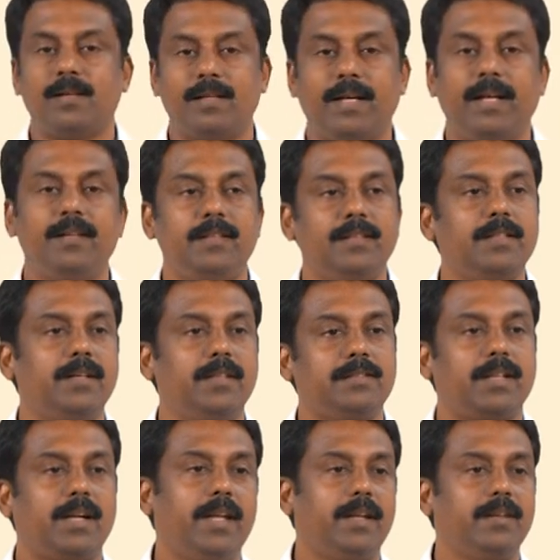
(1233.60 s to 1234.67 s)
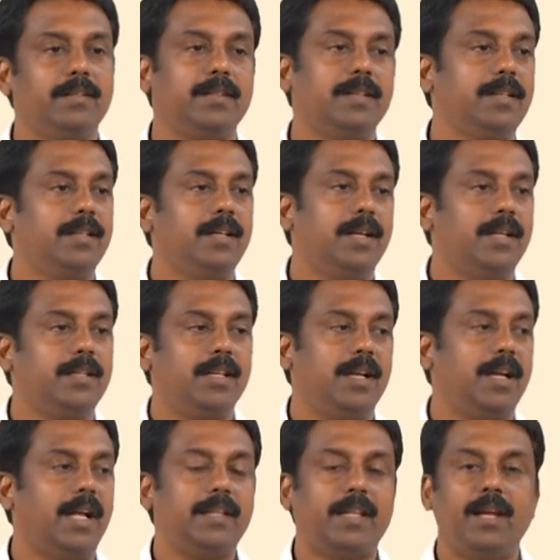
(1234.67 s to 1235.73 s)
right it is clear
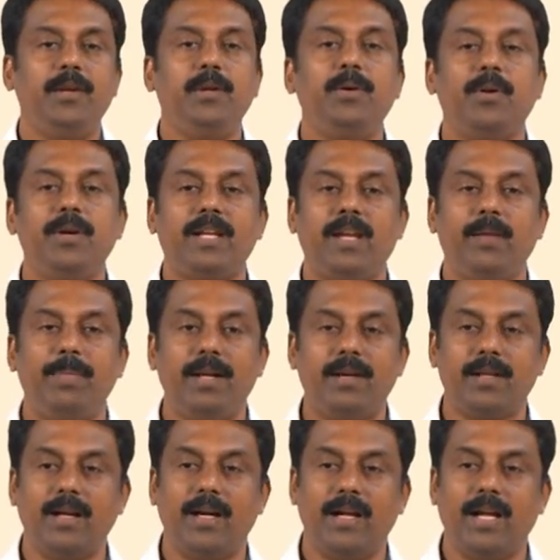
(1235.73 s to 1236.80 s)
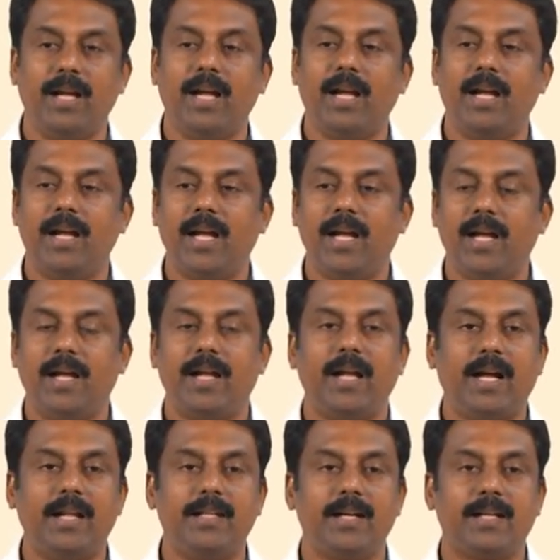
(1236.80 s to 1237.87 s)
and then you do not keep it uh, uh,
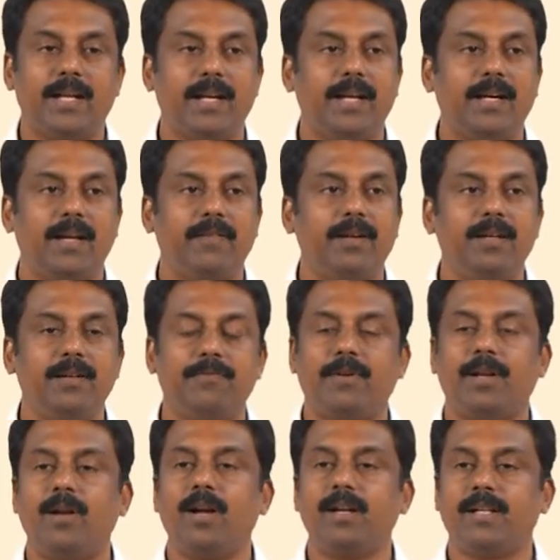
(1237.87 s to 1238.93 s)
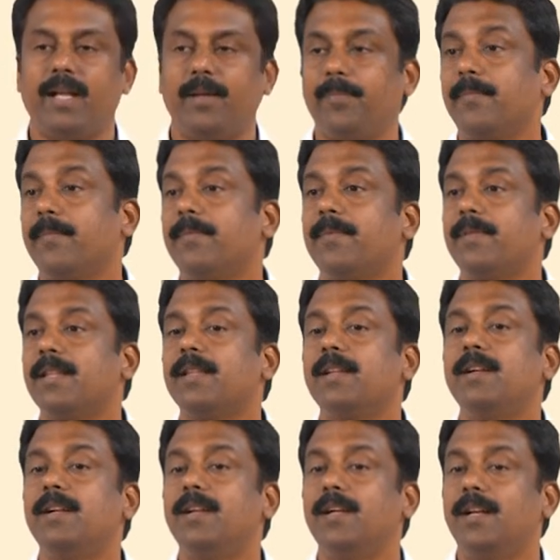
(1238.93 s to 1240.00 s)
at that current level for a long time.
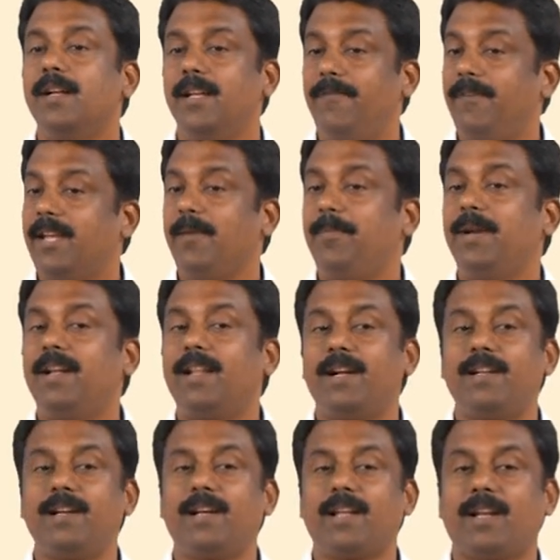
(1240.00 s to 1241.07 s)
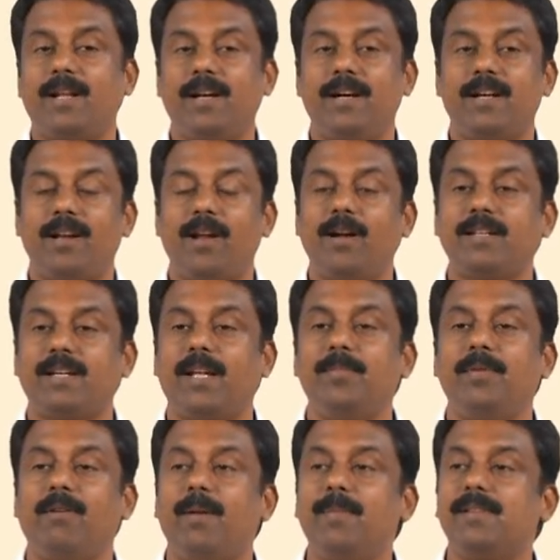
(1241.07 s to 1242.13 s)
If you keep it at that, that current long
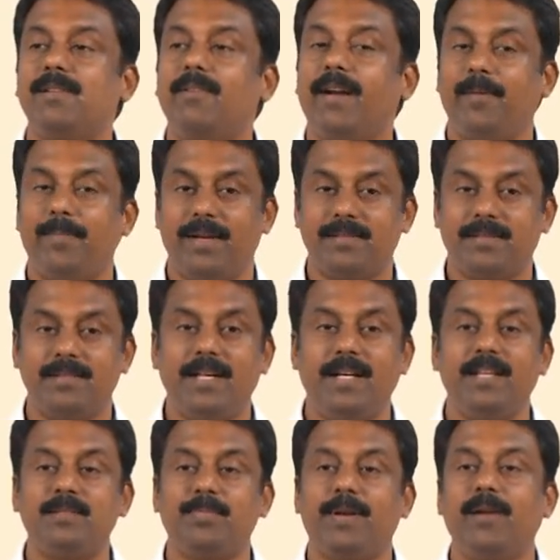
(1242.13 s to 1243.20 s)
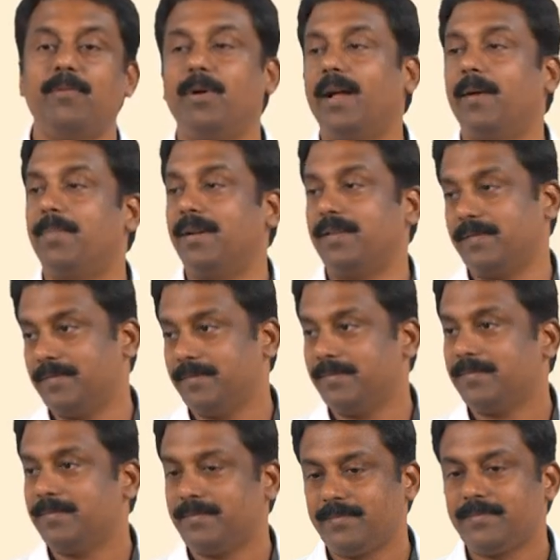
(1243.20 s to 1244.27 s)
time obviously what happens a jetting spray would happen
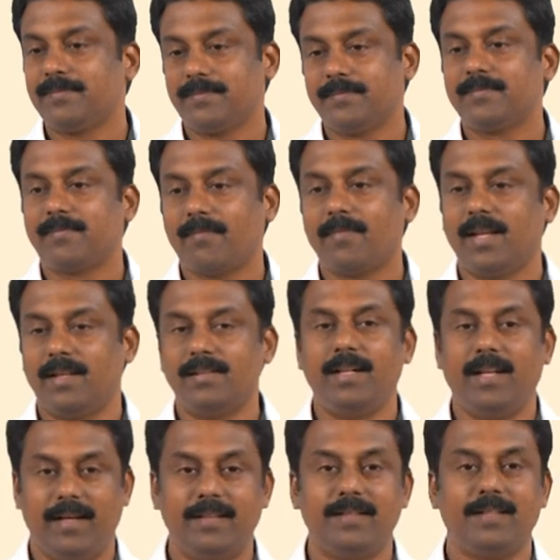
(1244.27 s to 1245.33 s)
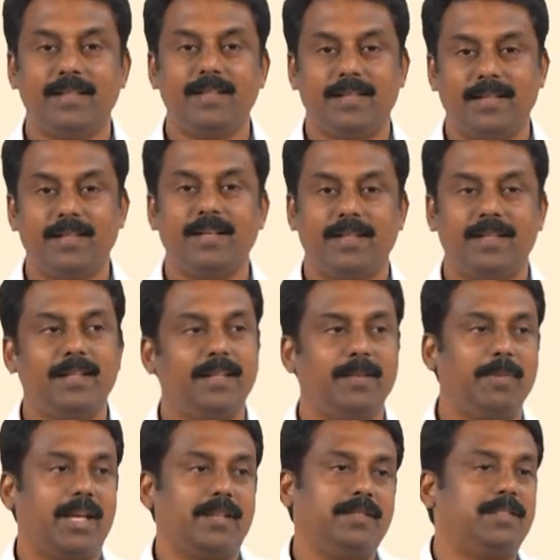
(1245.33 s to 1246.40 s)
is not it
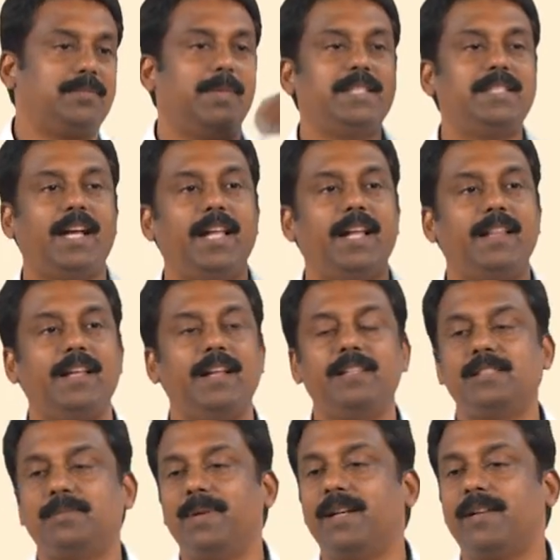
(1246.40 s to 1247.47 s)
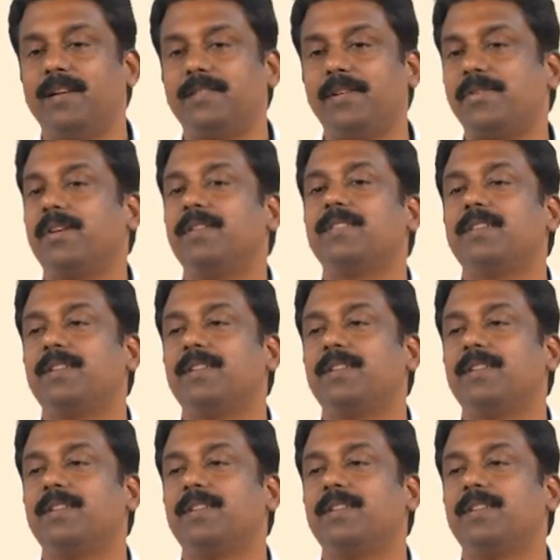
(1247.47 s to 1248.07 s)
because it is much higher than the spray transition